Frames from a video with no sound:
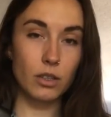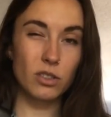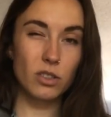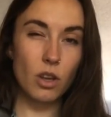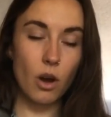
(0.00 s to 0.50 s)

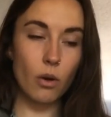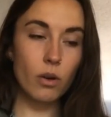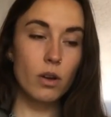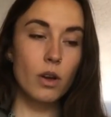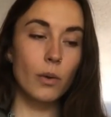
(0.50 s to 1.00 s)
So
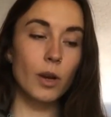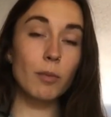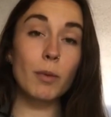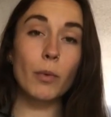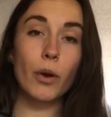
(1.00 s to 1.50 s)
we're
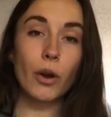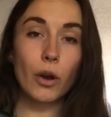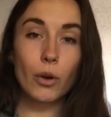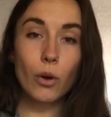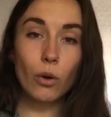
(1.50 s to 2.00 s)
going to be pouring
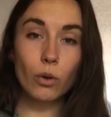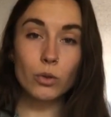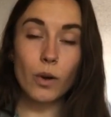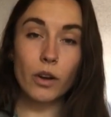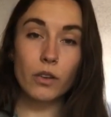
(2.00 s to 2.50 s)
our
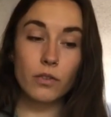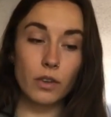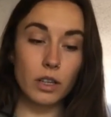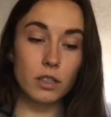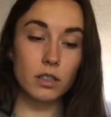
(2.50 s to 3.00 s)
cold water
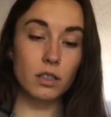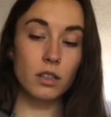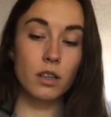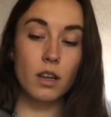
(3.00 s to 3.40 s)
first.